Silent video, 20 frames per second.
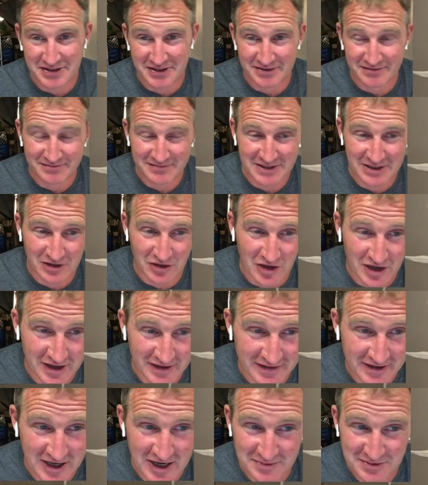And, and a lot
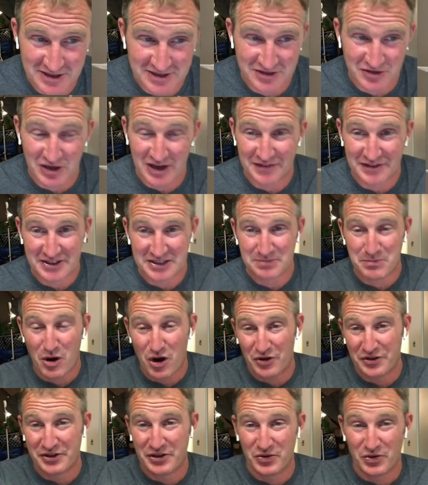of times that's not. This
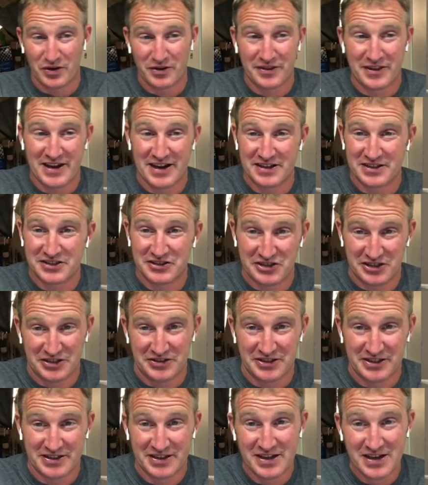polyurethane
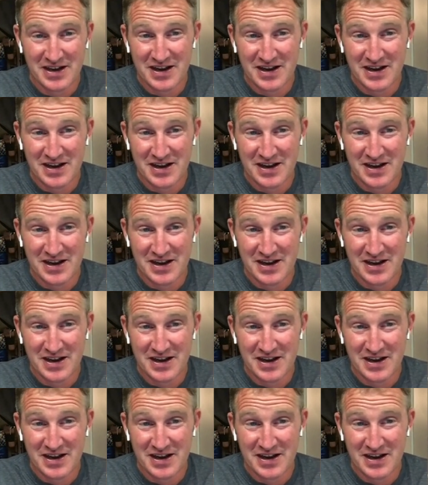sealant,